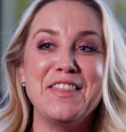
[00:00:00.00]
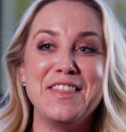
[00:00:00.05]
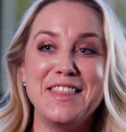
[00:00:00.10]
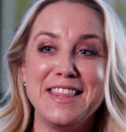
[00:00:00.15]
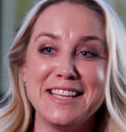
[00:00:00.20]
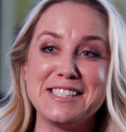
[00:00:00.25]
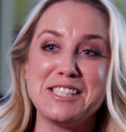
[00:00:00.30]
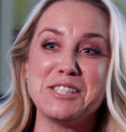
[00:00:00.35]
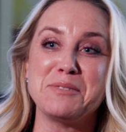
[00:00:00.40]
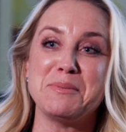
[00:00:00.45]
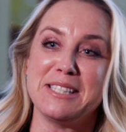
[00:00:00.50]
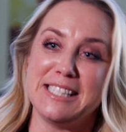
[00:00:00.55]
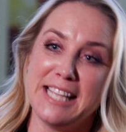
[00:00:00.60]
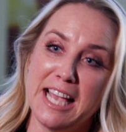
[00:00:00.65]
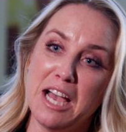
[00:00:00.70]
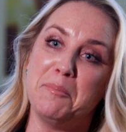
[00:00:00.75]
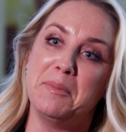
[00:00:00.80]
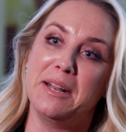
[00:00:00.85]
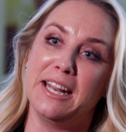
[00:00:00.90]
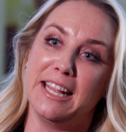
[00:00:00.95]
This is what's
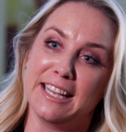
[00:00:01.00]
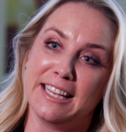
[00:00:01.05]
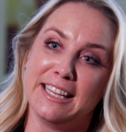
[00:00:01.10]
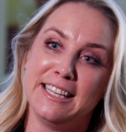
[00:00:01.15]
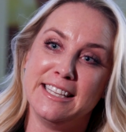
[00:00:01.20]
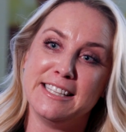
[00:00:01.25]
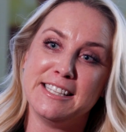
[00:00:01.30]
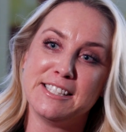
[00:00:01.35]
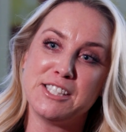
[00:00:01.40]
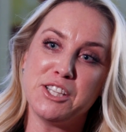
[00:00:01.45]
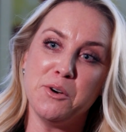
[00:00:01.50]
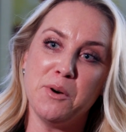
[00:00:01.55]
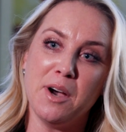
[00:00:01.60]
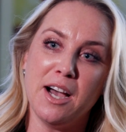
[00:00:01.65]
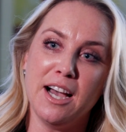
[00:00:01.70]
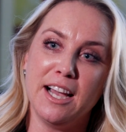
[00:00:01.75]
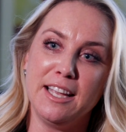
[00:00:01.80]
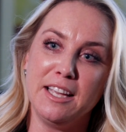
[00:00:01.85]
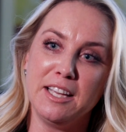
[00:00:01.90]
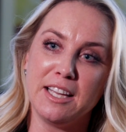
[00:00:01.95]
happening. So
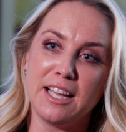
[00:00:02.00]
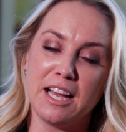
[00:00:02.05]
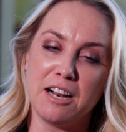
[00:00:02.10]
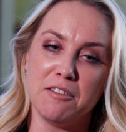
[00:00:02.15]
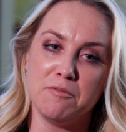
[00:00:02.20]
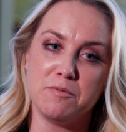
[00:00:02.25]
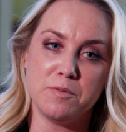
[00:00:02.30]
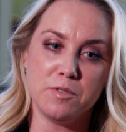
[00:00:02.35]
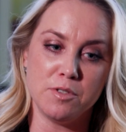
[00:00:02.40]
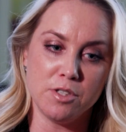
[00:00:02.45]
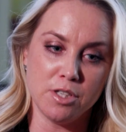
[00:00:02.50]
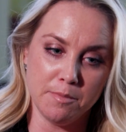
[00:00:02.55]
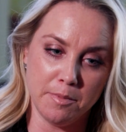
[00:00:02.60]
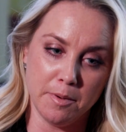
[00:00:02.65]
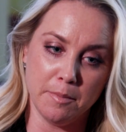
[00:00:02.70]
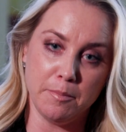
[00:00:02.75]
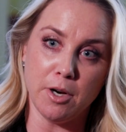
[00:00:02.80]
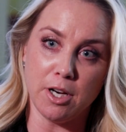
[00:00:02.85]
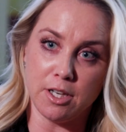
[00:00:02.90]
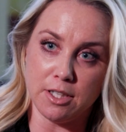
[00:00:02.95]
I kind
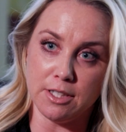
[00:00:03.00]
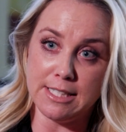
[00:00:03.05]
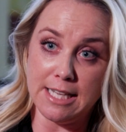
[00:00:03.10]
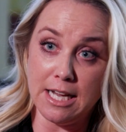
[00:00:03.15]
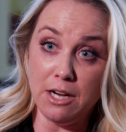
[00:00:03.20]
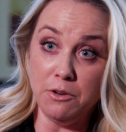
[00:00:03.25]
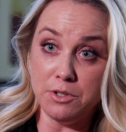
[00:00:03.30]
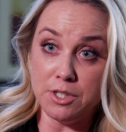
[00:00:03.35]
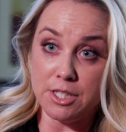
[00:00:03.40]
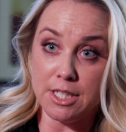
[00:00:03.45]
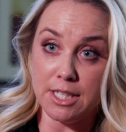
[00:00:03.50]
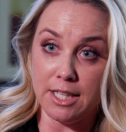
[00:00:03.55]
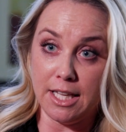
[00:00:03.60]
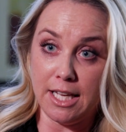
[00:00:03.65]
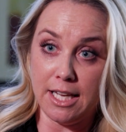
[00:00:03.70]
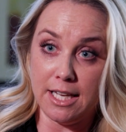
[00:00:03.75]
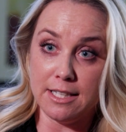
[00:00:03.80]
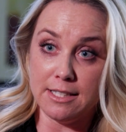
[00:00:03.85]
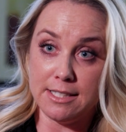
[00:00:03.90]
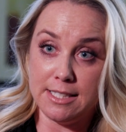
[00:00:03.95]
of buckled down to
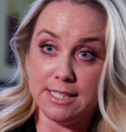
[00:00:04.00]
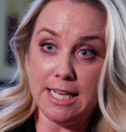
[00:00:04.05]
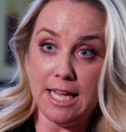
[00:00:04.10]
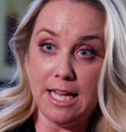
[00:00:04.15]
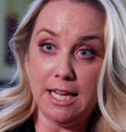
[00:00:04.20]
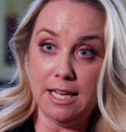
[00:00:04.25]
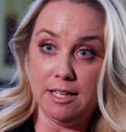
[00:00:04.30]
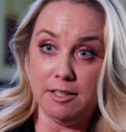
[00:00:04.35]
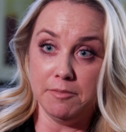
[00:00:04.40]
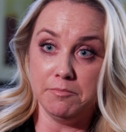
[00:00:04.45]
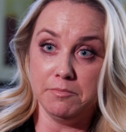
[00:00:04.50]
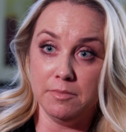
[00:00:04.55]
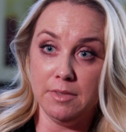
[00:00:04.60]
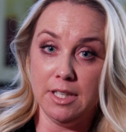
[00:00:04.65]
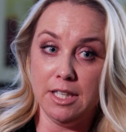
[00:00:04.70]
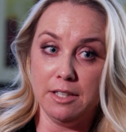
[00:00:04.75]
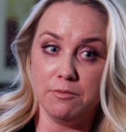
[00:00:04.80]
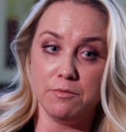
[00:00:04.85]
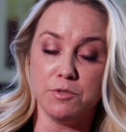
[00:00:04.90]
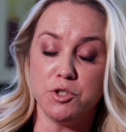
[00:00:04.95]
like stay
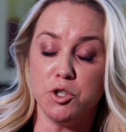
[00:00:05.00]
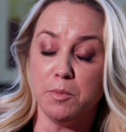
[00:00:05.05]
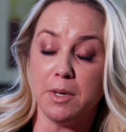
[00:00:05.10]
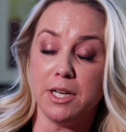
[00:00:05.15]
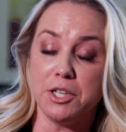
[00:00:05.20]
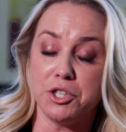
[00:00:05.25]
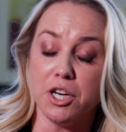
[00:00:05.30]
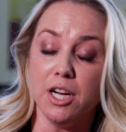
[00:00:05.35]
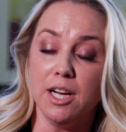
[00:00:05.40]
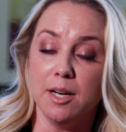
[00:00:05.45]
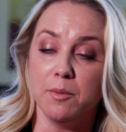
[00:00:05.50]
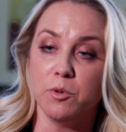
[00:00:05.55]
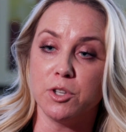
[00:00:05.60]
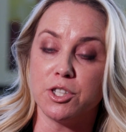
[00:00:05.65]
and do my job,